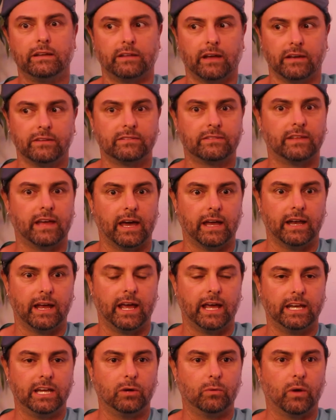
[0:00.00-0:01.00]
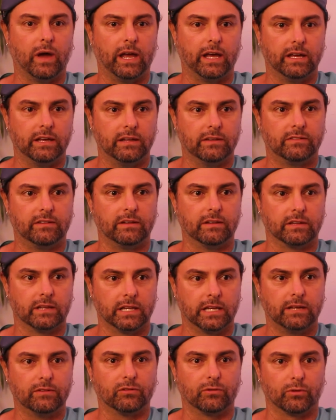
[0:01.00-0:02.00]
does that anyway. Is it
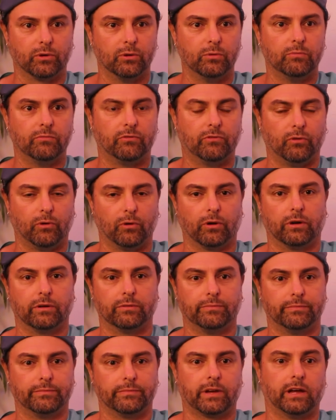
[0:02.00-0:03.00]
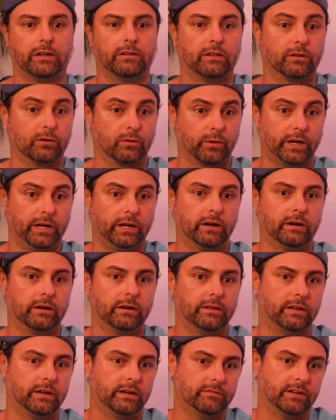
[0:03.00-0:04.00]
leaves room for either the reader
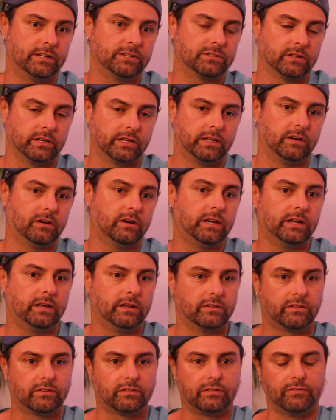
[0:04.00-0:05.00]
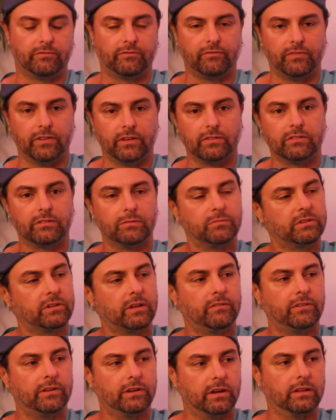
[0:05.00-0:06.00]
and then eventually an audience to fill some
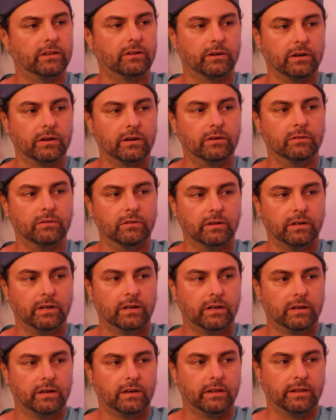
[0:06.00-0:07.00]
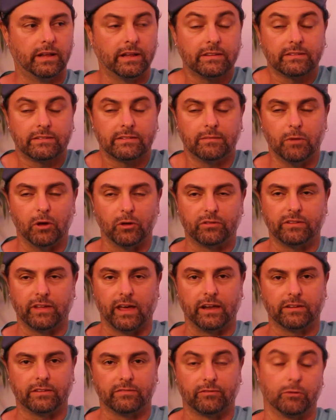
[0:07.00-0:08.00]
stuff in on their own. Yeah, that's the most
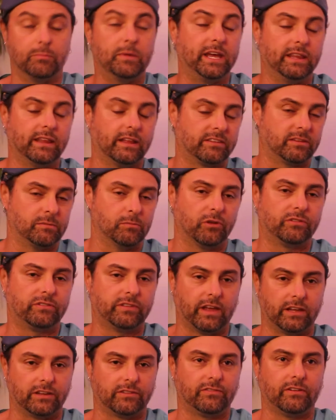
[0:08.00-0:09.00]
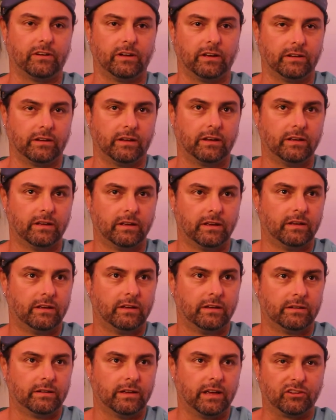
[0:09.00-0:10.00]
satisfying for me. That's the most satisfying
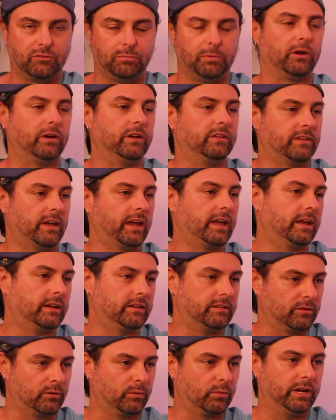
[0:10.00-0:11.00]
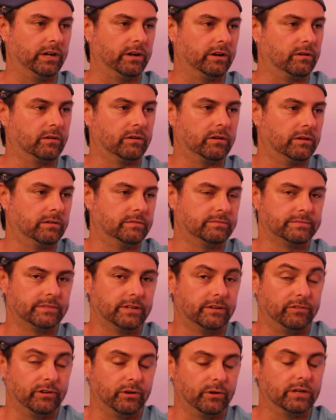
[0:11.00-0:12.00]
experience I get as a reader or a, a
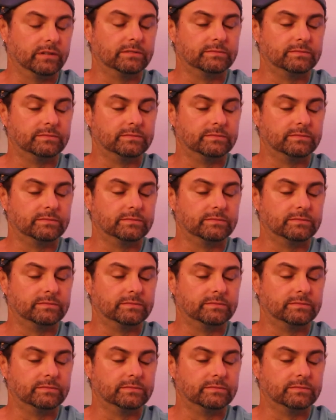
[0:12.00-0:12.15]
viewer.